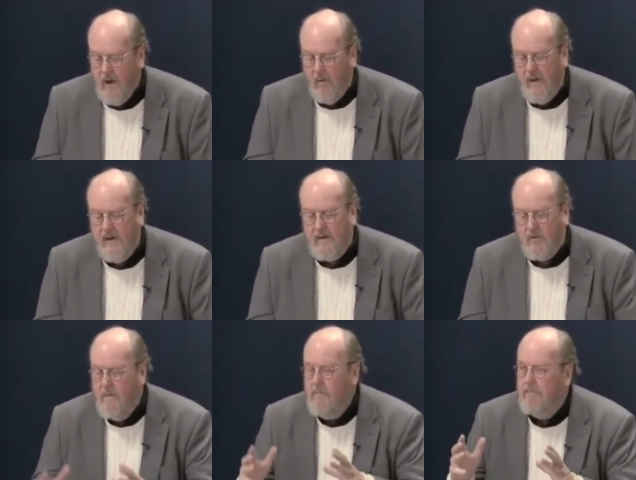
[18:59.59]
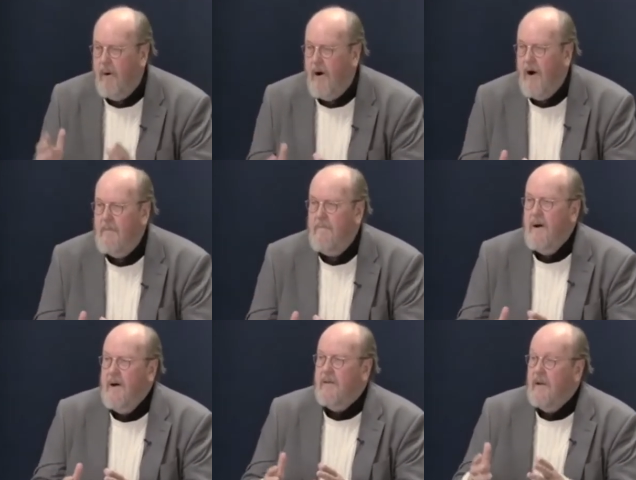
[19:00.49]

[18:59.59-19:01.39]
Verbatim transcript: We need to imbibe the